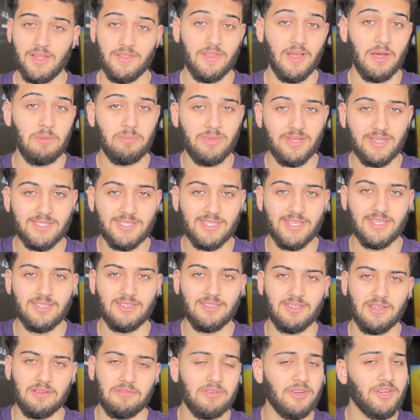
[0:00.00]
That being
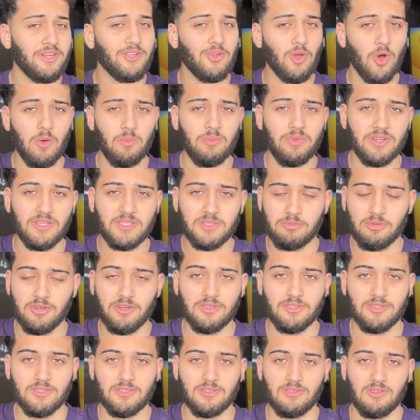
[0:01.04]
said, a very common
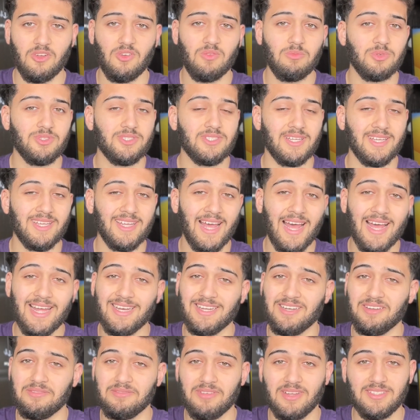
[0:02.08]
experience, almost a
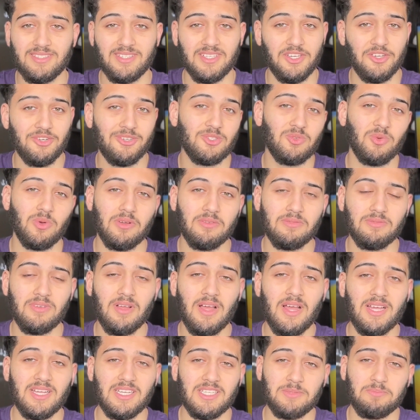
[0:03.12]
canon event in year
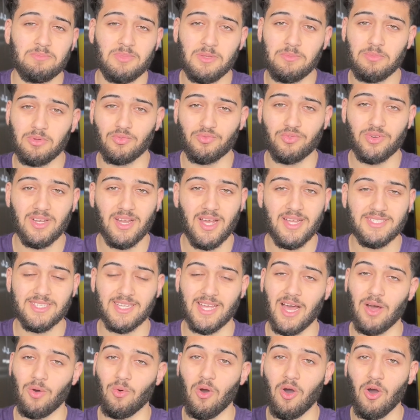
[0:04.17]
12, is people
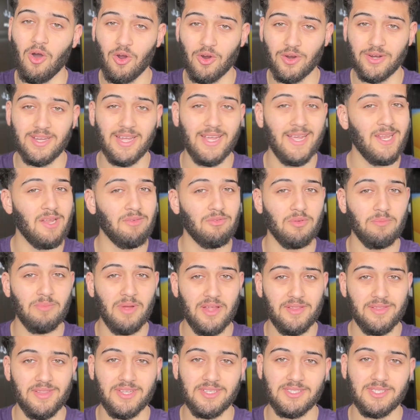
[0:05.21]
realizing how hard A-level
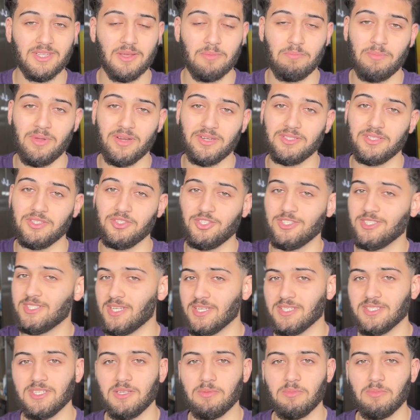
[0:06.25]
math is compared to GCSE